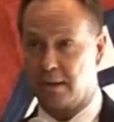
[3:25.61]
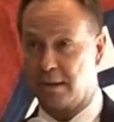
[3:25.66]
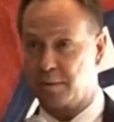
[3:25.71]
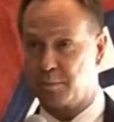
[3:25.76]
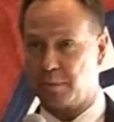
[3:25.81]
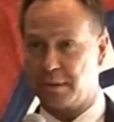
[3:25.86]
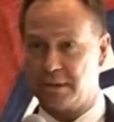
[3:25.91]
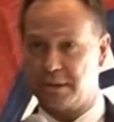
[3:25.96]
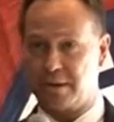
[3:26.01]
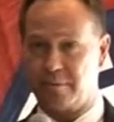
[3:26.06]

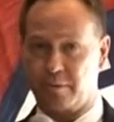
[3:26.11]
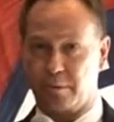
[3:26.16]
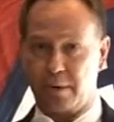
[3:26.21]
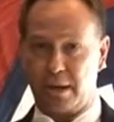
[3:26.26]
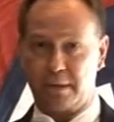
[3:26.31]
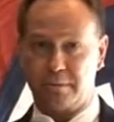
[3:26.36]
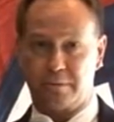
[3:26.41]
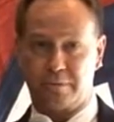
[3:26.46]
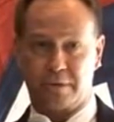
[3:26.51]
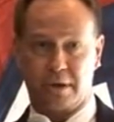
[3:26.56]
So please give a
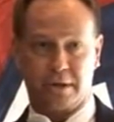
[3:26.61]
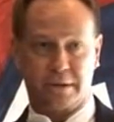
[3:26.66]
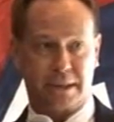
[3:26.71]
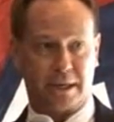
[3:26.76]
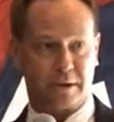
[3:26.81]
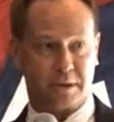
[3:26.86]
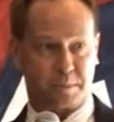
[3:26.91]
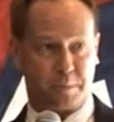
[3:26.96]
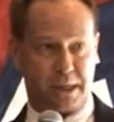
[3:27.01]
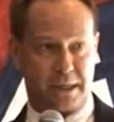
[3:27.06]
round for our
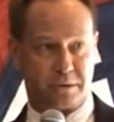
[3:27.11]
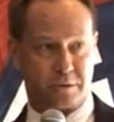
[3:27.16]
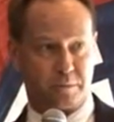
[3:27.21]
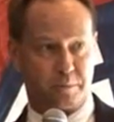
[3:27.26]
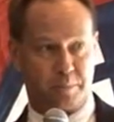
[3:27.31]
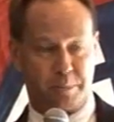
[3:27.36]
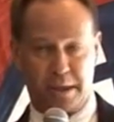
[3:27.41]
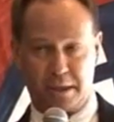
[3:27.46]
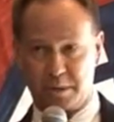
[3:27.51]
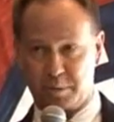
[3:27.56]
title sponsor,
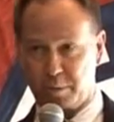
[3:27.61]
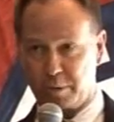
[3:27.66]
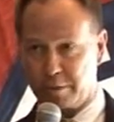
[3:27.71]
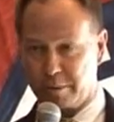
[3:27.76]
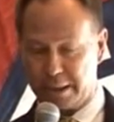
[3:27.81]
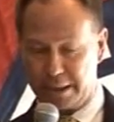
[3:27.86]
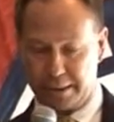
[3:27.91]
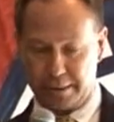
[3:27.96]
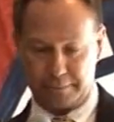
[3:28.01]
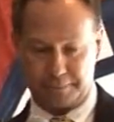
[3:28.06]
Bell's Brewery.